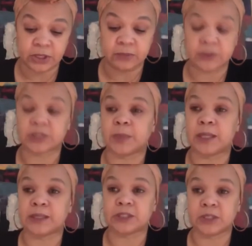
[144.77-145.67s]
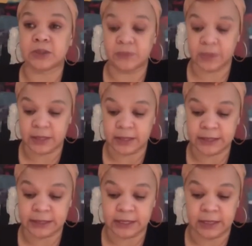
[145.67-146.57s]
in response to COVID
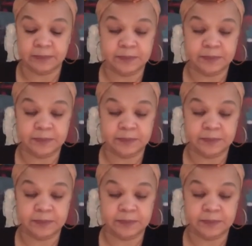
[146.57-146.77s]
19